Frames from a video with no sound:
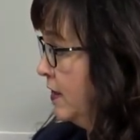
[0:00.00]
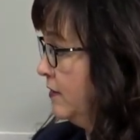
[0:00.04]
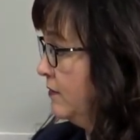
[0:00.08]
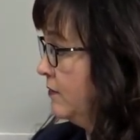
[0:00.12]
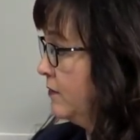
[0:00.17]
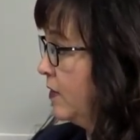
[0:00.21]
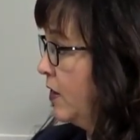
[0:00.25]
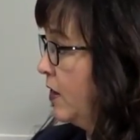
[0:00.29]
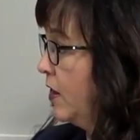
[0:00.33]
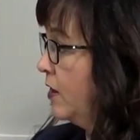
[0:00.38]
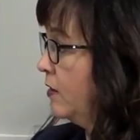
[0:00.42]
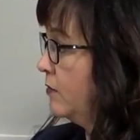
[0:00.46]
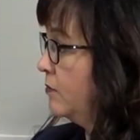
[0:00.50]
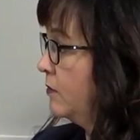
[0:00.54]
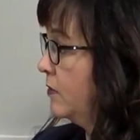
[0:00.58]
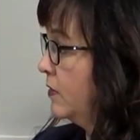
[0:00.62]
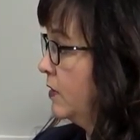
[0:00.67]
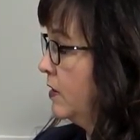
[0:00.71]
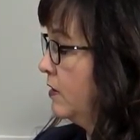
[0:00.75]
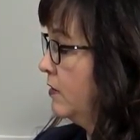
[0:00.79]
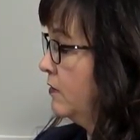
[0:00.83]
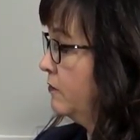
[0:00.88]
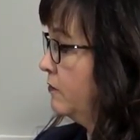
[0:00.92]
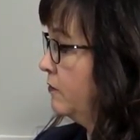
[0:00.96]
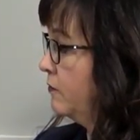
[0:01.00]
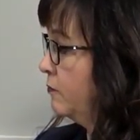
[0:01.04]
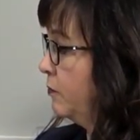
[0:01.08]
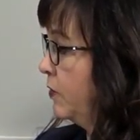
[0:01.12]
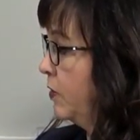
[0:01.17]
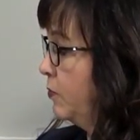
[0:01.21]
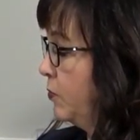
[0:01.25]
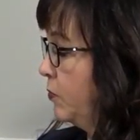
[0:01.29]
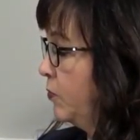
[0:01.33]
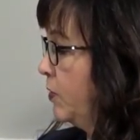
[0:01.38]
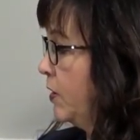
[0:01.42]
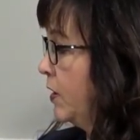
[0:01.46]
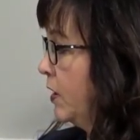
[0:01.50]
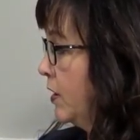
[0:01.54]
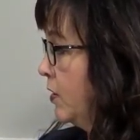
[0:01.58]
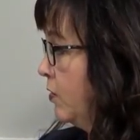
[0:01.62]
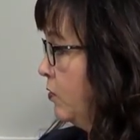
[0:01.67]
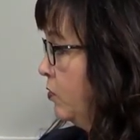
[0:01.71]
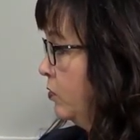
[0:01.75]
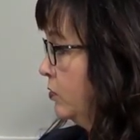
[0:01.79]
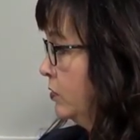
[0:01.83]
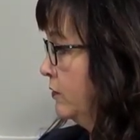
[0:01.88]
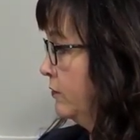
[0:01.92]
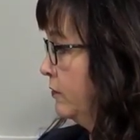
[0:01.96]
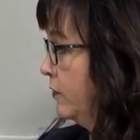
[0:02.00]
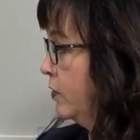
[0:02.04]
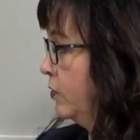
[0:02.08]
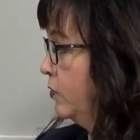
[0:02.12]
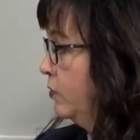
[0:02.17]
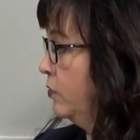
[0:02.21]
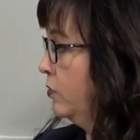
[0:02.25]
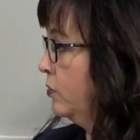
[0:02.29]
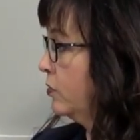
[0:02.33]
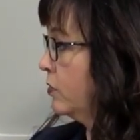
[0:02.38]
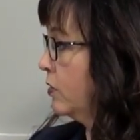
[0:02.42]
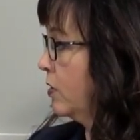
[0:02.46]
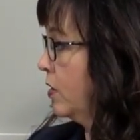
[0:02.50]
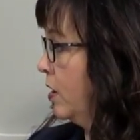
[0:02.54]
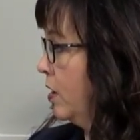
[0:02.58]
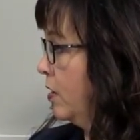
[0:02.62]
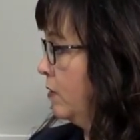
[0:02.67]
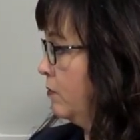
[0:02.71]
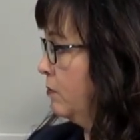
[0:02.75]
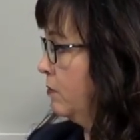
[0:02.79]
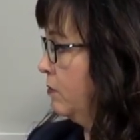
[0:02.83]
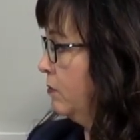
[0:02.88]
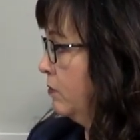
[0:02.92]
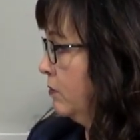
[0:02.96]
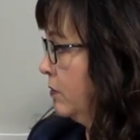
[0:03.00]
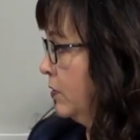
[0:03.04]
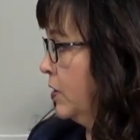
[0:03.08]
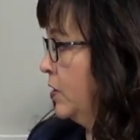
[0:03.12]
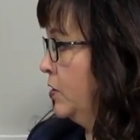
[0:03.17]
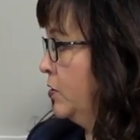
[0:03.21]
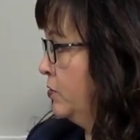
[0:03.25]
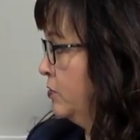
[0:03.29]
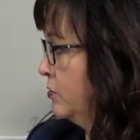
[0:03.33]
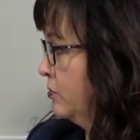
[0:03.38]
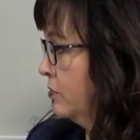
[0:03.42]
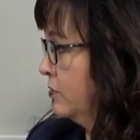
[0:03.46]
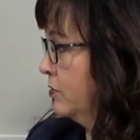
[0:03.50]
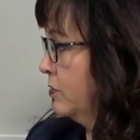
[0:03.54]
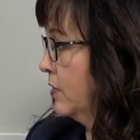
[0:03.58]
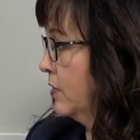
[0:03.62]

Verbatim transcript: Oh, I appreciate um, it. If people want to get a hold of you, um, can you